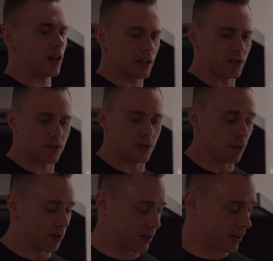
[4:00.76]
I just
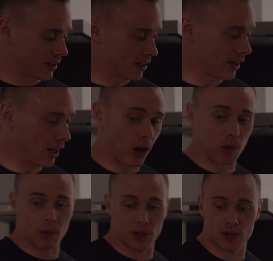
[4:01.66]
noticed how
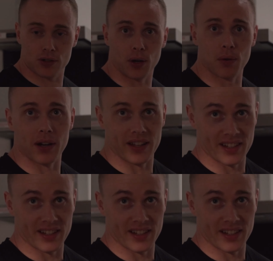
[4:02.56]
much Tolla